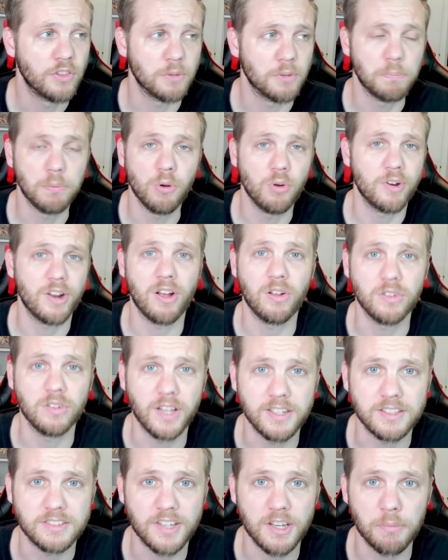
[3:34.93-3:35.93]
They're pulling out
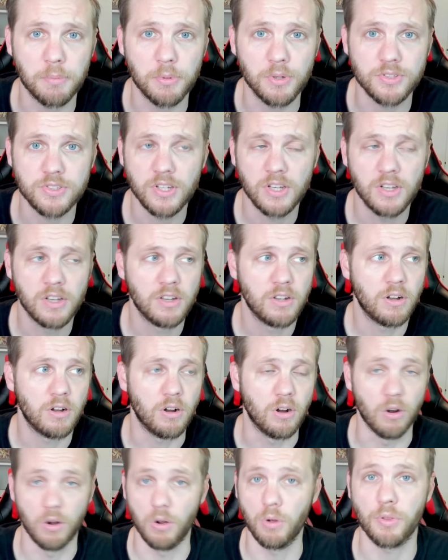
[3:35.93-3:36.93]
lightsabers
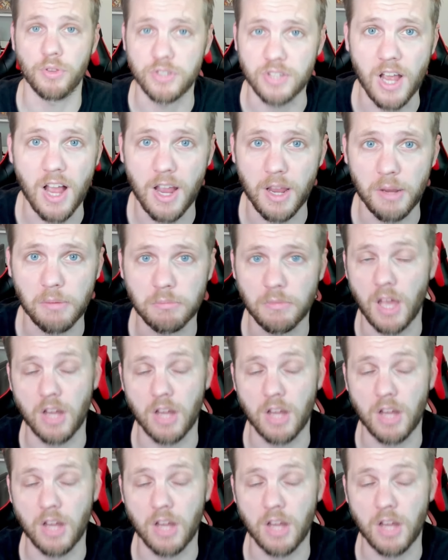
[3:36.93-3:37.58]
all the time.